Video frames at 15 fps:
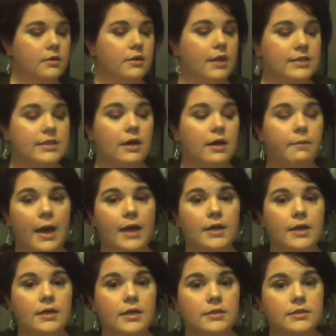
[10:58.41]
That's how bad
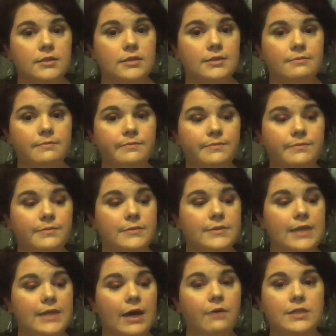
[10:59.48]
it is.
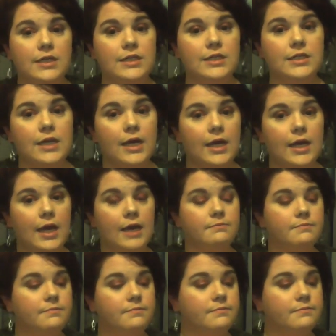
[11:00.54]
That's how addicted I am.